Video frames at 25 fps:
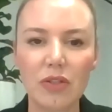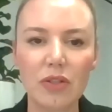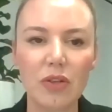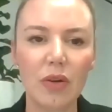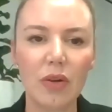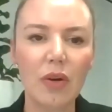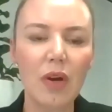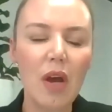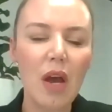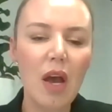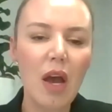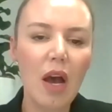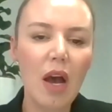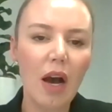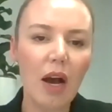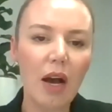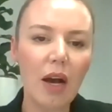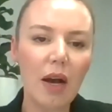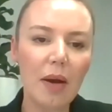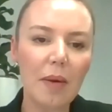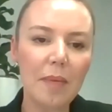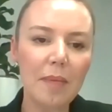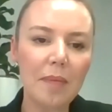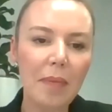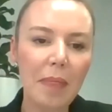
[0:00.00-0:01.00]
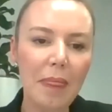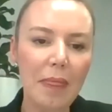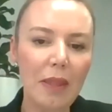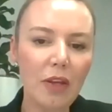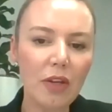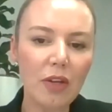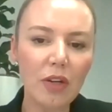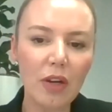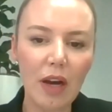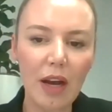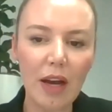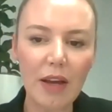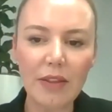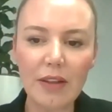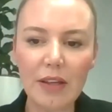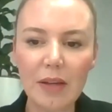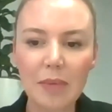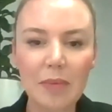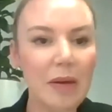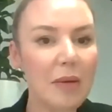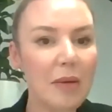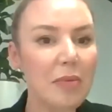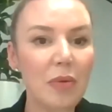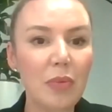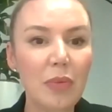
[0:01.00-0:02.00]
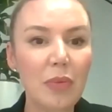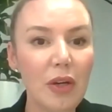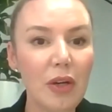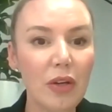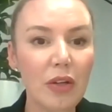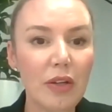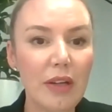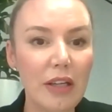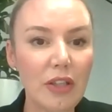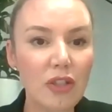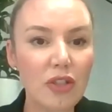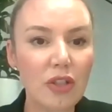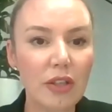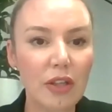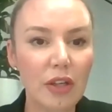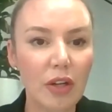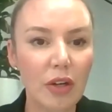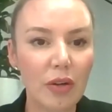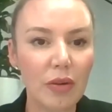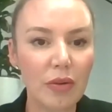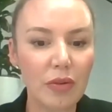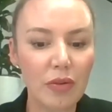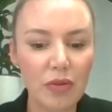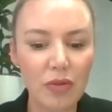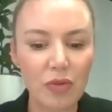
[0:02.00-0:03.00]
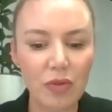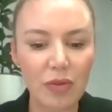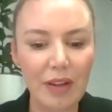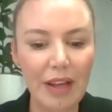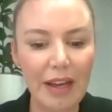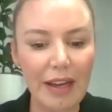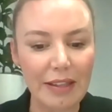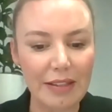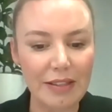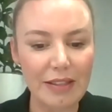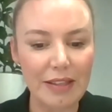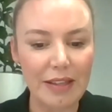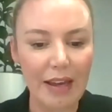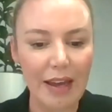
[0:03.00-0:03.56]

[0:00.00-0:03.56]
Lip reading: So, I think maybe we could actually go through that.